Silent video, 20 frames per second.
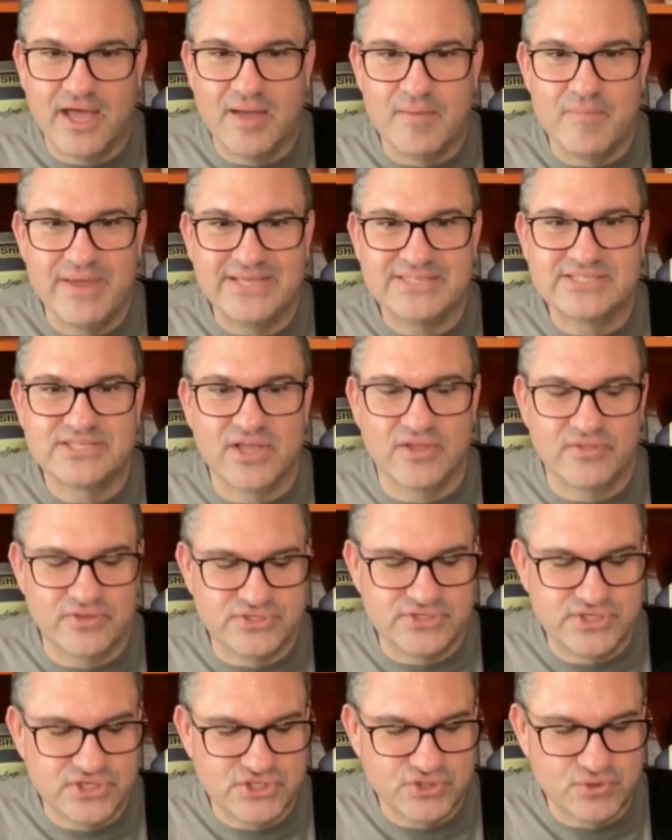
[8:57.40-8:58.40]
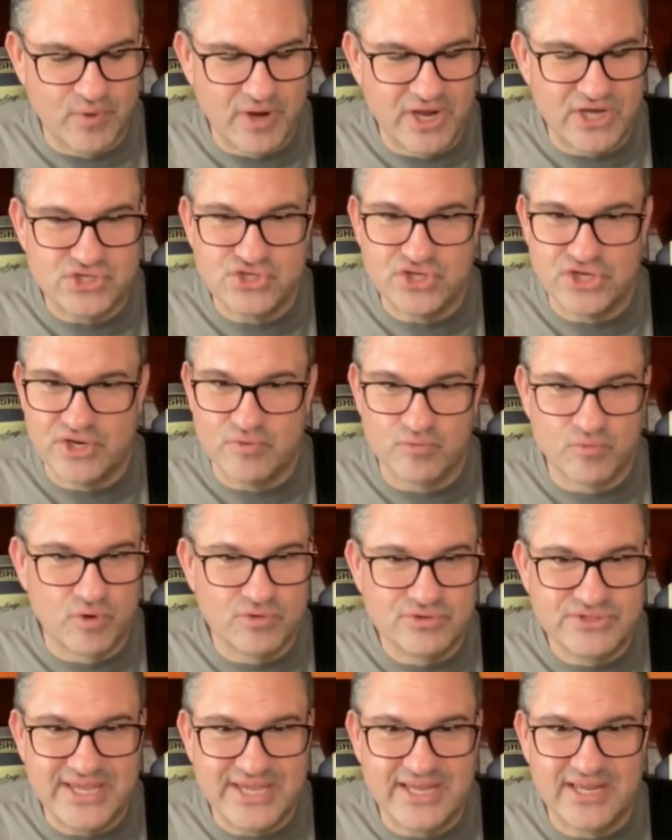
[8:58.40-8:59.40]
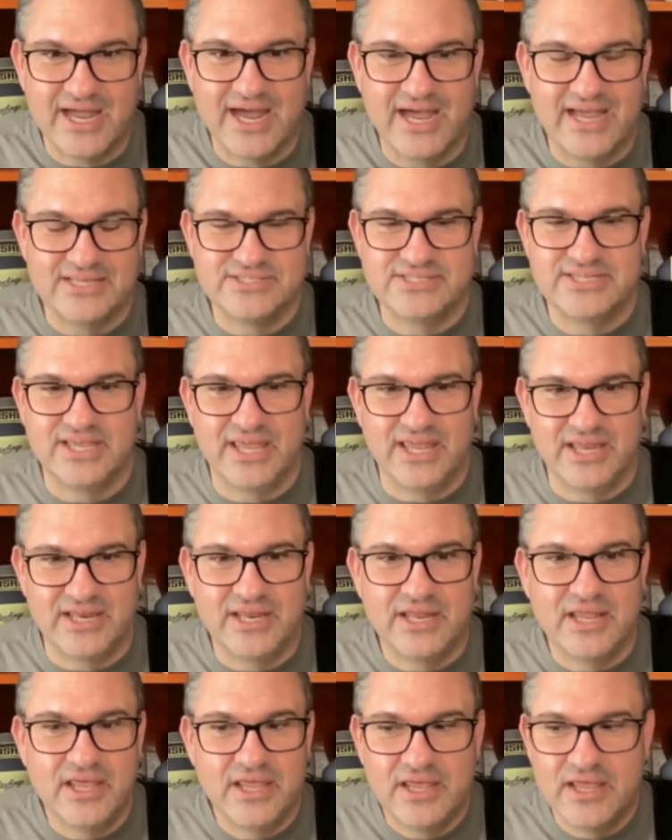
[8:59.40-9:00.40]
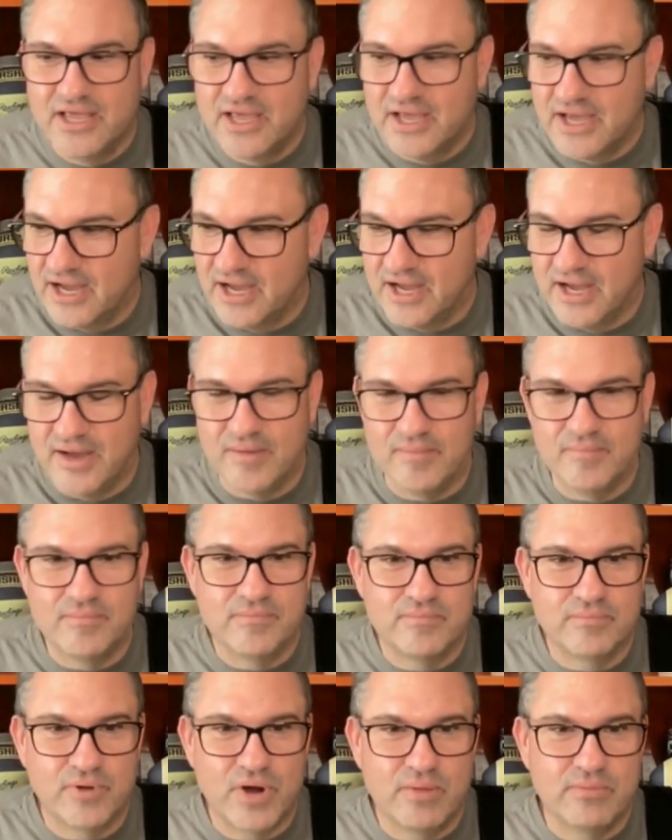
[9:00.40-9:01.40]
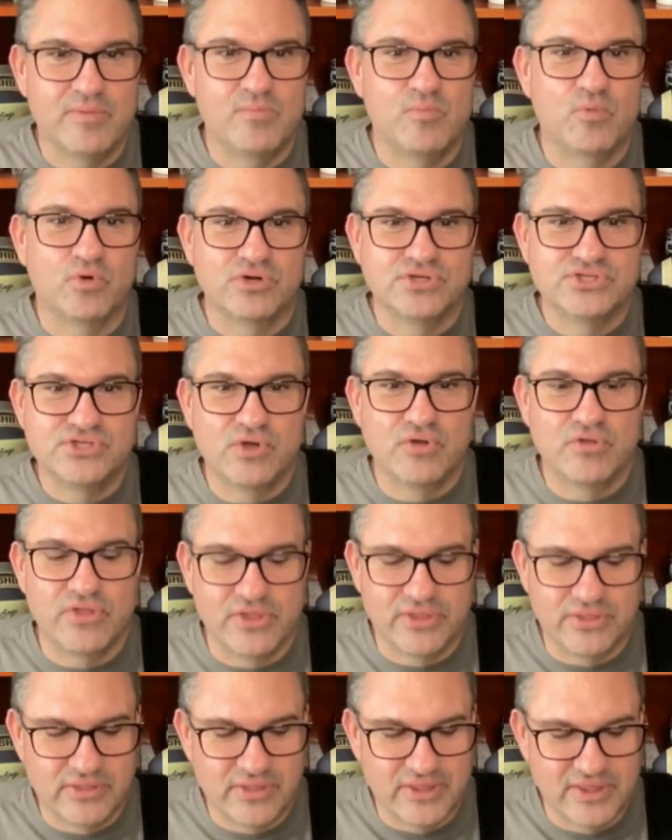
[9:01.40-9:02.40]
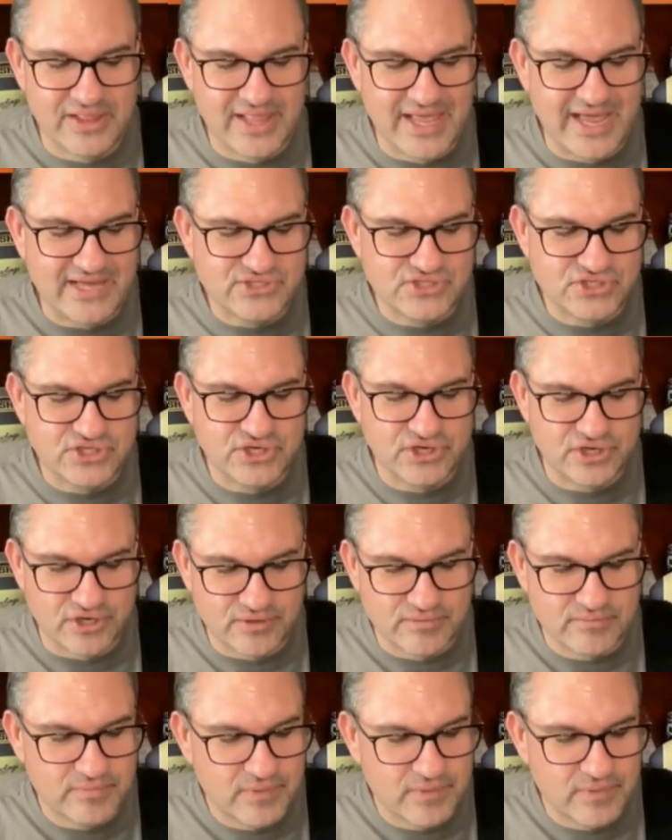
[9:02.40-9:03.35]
based on the situation and rotate guys in. Probably more so than last year.